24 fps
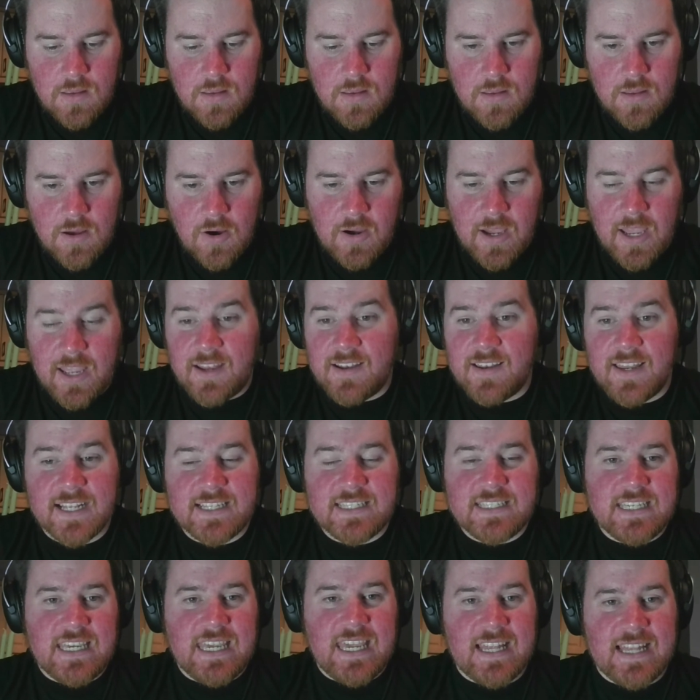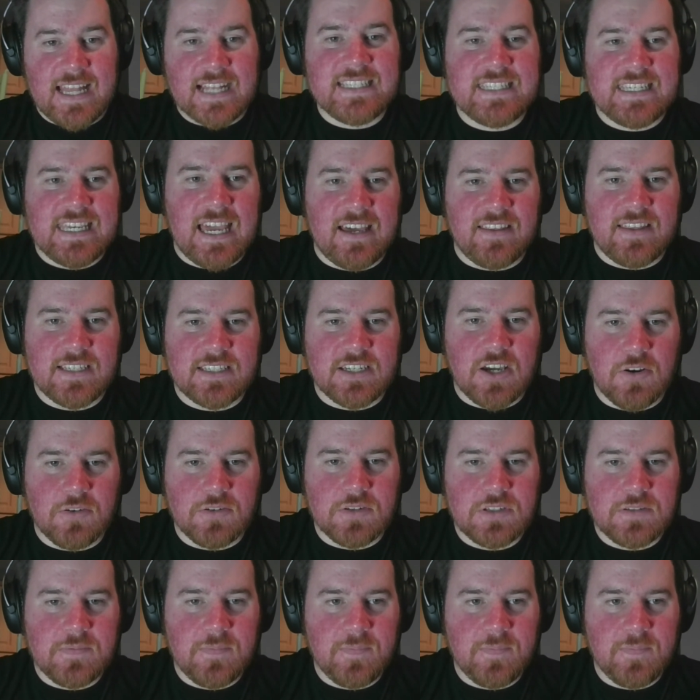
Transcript: Okay, let's see how this goes.